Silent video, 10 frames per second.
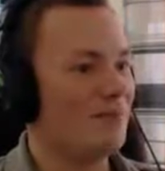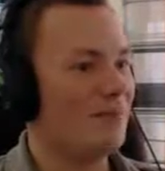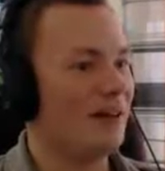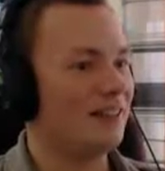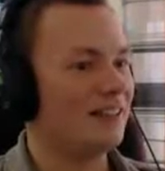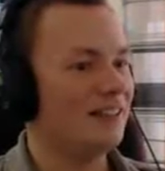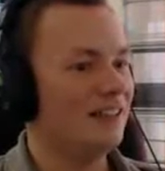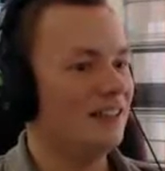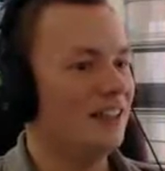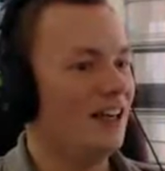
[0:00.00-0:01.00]
sit back
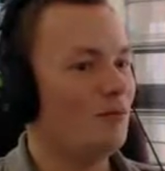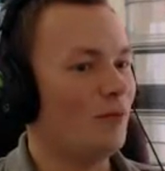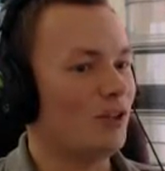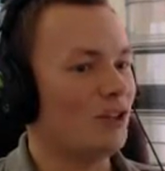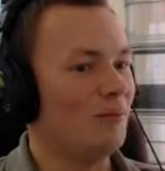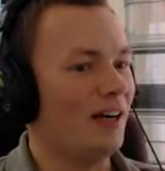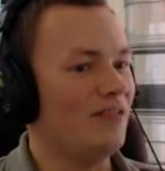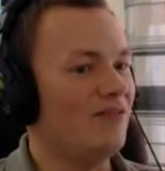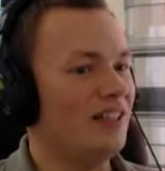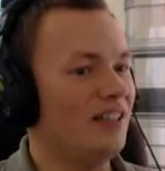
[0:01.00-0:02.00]
and watch
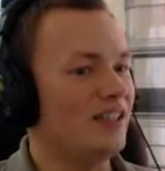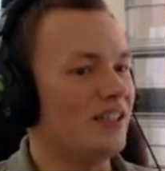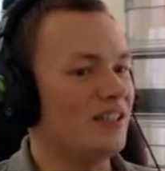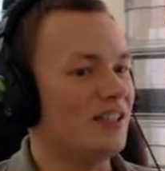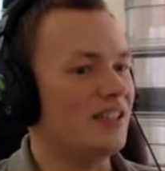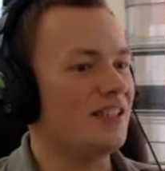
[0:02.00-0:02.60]
my villagers